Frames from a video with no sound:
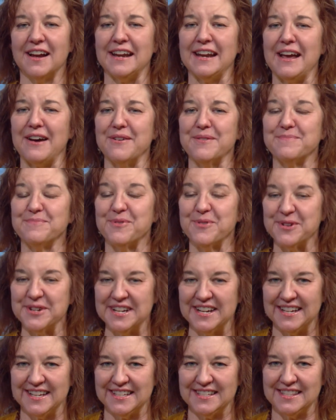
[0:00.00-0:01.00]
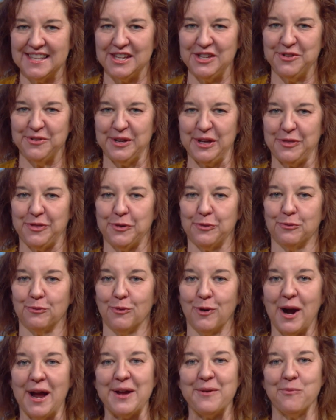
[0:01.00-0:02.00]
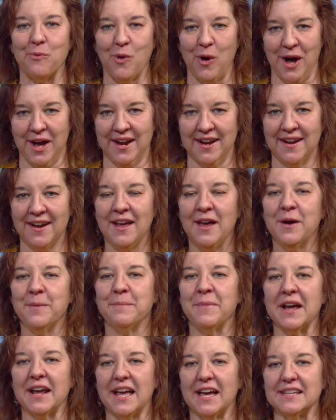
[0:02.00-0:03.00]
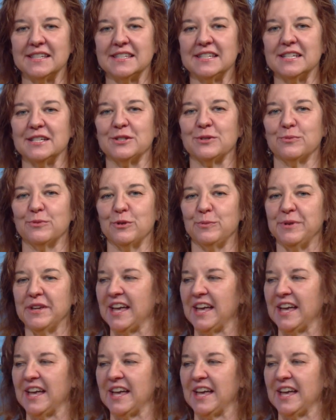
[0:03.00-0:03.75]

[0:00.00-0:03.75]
and how important it is that you get the right one. My guest is Ruby